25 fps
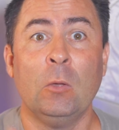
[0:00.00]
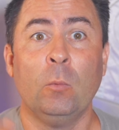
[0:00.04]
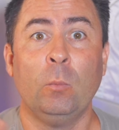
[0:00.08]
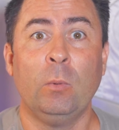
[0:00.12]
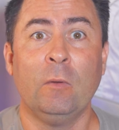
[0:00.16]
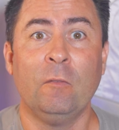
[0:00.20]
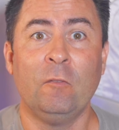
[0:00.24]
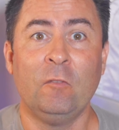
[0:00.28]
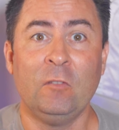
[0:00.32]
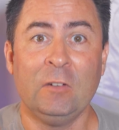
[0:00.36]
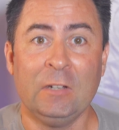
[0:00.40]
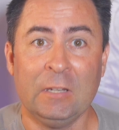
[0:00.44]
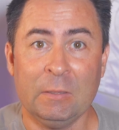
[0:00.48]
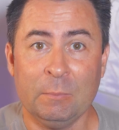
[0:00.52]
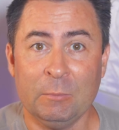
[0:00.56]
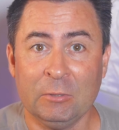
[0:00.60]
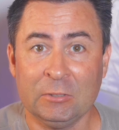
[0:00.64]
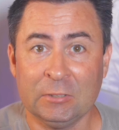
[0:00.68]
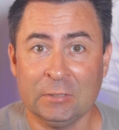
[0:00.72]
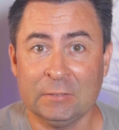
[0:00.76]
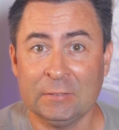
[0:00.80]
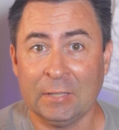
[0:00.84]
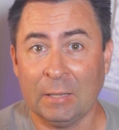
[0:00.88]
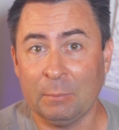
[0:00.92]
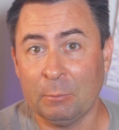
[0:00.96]
With
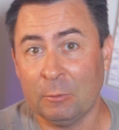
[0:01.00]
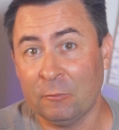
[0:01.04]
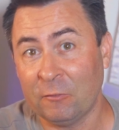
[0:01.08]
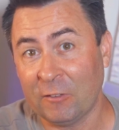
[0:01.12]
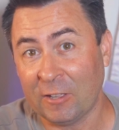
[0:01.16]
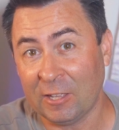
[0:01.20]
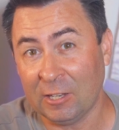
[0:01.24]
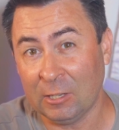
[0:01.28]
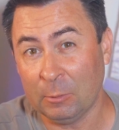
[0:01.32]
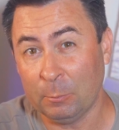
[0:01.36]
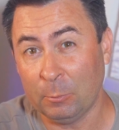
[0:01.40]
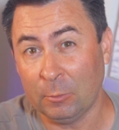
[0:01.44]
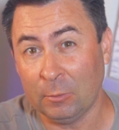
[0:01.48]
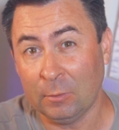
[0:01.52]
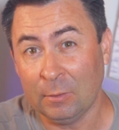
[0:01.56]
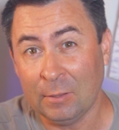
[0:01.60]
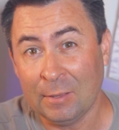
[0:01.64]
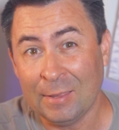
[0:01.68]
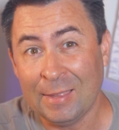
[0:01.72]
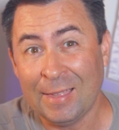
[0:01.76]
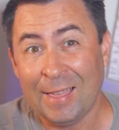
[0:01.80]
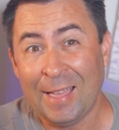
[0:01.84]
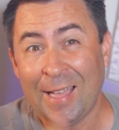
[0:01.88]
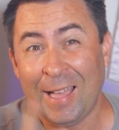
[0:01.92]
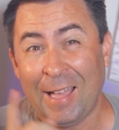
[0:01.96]
limited time available,
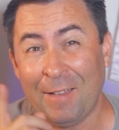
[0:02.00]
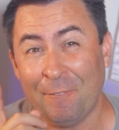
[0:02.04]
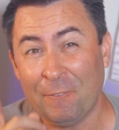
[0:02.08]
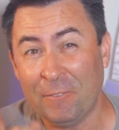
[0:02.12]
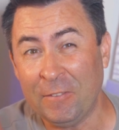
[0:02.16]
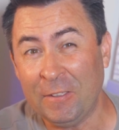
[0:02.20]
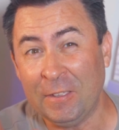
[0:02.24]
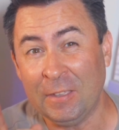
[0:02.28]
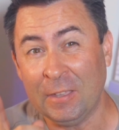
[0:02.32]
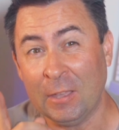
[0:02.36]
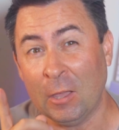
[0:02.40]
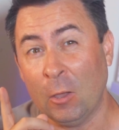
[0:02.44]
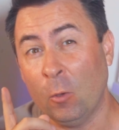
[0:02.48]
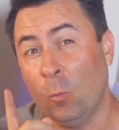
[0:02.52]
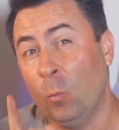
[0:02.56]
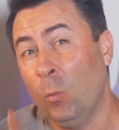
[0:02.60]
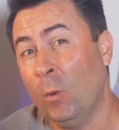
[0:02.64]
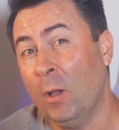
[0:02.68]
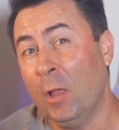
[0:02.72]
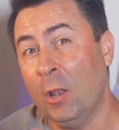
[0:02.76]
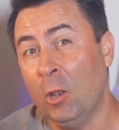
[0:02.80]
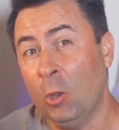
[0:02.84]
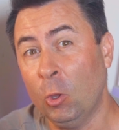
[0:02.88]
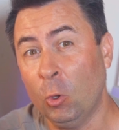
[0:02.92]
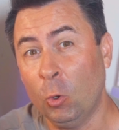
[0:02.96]
having a
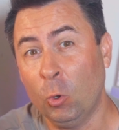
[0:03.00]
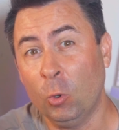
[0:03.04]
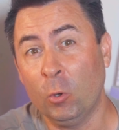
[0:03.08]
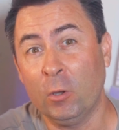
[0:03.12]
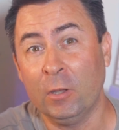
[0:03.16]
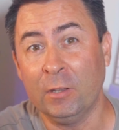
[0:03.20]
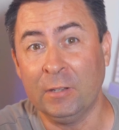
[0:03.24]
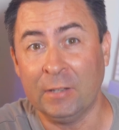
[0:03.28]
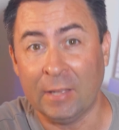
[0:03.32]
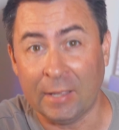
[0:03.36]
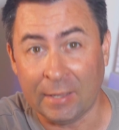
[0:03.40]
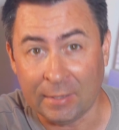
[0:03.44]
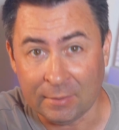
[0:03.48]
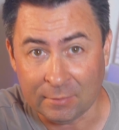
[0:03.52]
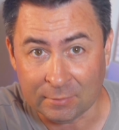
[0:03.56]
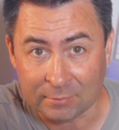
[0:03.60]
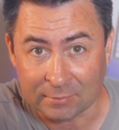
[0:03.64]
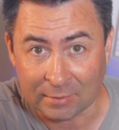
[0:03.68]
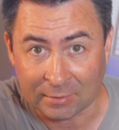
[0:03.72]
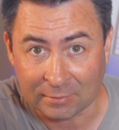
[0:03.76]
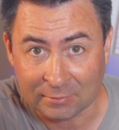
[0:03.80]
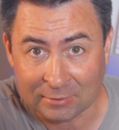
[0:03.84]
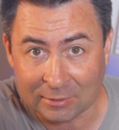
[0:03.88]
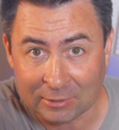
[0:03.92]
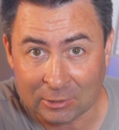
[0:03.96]
well-organized
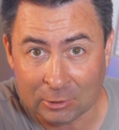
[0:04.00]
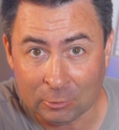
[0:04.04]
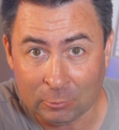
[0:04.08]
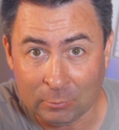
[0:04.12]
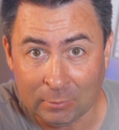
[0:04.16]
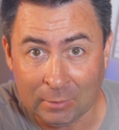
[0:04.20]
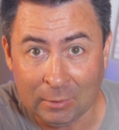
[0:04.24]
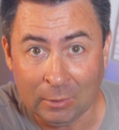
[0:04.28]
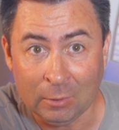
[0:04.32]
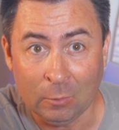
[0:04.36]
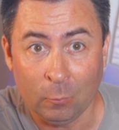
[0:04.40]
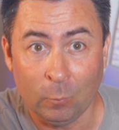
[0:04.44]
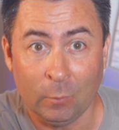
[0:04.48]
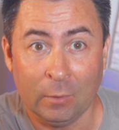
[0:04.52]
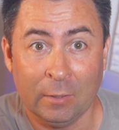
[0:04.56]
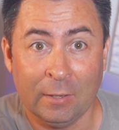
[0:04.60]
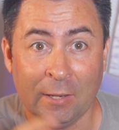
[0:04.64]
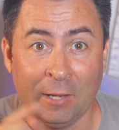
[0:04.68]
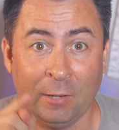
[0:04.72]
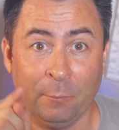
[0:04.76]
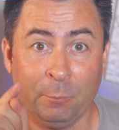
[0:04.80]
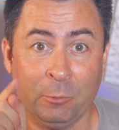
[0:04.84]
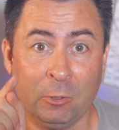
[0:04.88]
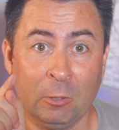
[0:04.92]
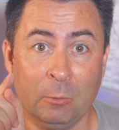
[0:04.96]
itinerary will
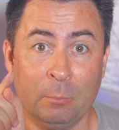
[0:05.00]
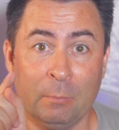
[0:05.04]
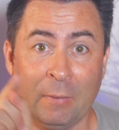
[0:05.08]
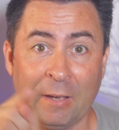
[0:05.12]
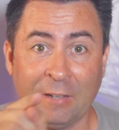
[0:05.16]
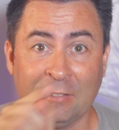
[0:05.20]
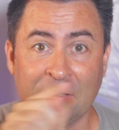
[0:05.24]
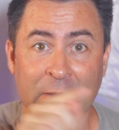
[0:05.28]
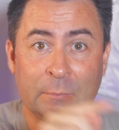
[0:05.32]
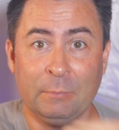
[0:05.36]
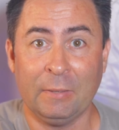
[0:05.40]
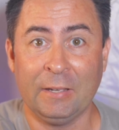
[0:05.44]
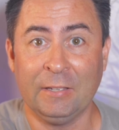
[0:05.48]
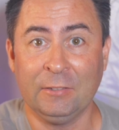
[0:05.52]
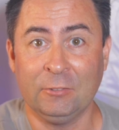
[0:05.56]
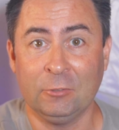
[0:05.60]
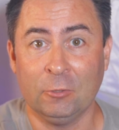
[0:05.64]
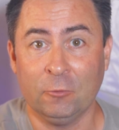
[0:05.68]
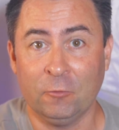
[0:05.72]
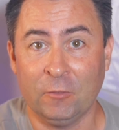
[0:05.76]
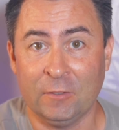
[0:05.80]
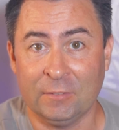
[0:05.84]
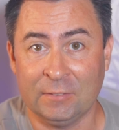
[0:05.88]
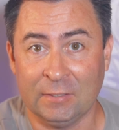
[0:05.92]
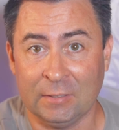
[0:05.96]
help you maximize
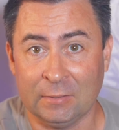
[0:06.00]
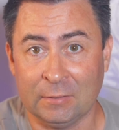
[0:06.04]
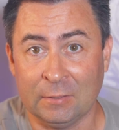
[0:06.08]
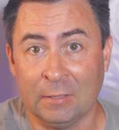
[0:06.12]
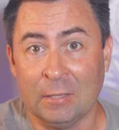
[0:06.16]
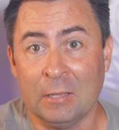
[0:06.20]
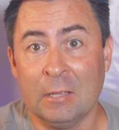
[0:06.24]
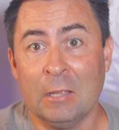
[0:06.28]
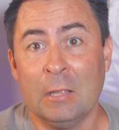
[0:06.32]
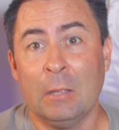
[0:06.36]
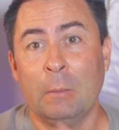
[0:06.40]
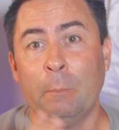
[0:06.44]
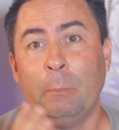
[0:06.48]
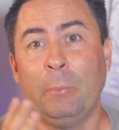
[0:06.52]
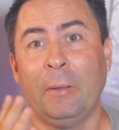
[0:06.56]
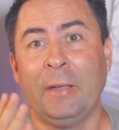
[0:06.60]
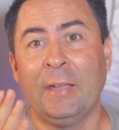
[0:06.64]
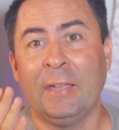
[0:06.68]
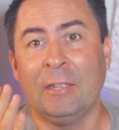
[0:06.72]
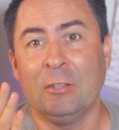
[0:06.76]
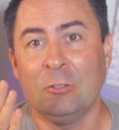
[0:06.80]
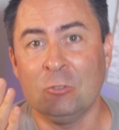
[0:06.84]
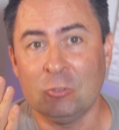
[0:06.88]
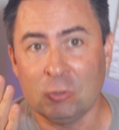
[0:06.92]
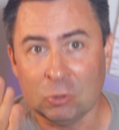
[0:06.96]
your visit by
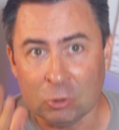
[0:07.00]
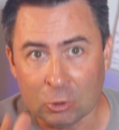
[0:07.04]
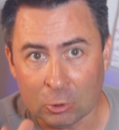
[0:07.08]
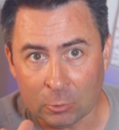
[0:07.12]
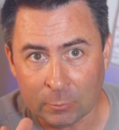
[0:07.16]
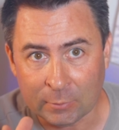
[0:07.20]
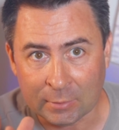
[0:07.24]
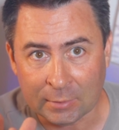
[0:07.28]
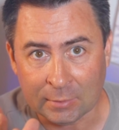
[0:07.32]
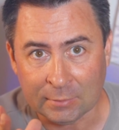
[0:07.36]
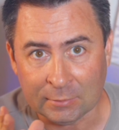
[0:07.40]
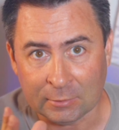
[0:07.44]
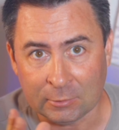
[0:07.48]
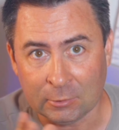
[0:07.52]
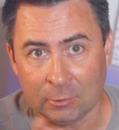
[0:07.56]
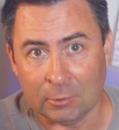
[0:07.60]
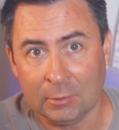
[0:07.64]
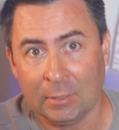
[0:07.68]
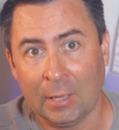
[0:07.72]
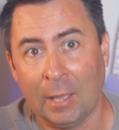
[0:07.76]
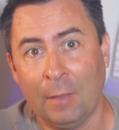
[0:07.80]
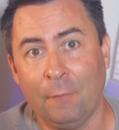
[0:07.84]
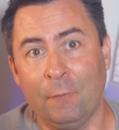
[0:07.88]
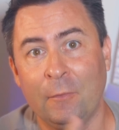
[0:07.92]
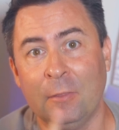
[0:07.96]
ensuring that you
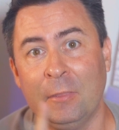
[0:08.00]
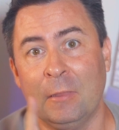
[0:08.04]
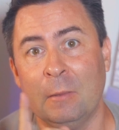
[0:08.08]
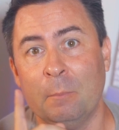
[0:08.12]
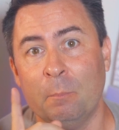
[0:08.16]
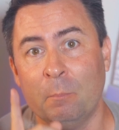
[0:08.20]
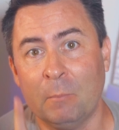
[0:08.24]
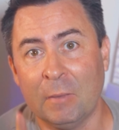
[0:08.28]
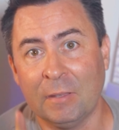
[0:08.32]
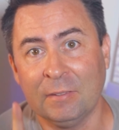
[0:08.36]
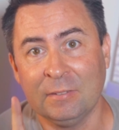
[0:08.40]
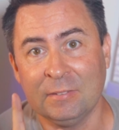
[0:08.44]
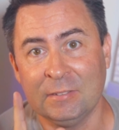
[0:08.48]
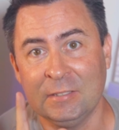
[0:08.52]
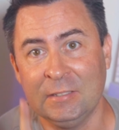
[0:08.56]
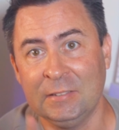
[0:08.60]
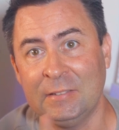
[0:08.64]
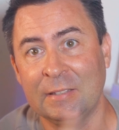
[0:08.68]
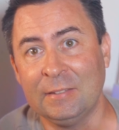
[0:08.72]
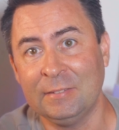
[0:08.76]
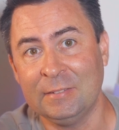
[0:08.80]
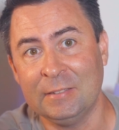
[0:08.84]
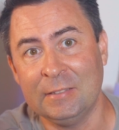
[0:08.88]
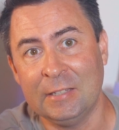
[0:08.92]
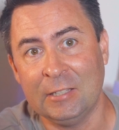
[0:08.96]
cover the must-see
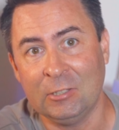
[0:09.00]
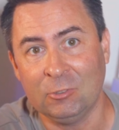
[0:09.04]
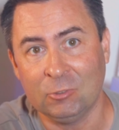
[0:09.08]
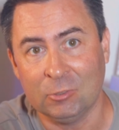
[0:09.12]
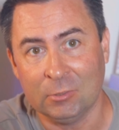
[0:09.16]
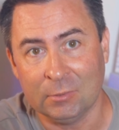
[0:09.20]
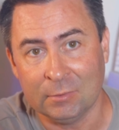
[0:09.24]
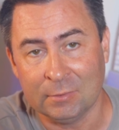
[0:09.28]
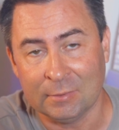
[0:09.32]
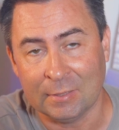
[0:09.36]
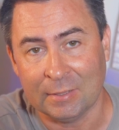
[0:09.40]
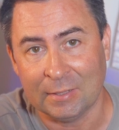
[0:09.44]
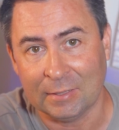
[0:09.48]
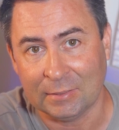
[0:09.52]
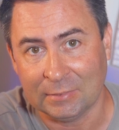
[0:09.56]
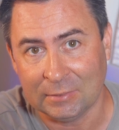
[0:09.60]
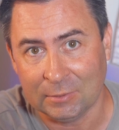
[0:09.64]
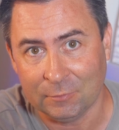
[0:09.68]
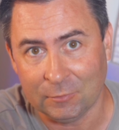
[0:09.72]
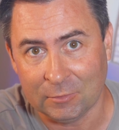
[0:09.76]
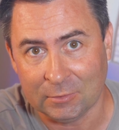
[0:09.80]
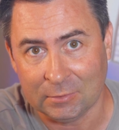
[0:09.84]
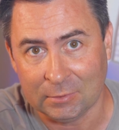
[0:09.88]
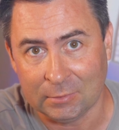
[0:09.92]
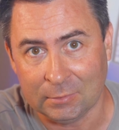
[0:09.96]
destinations and
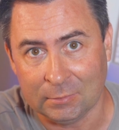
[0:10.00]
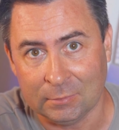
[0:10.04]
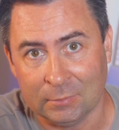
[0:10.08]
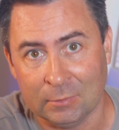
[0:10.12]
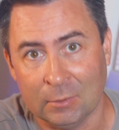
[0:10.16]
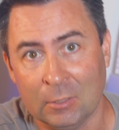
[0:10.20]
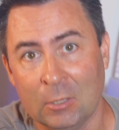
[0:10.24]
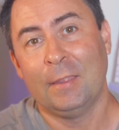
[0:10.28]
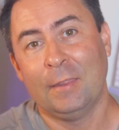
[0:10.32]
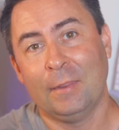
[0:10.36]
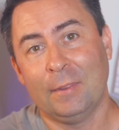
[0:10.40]
activities.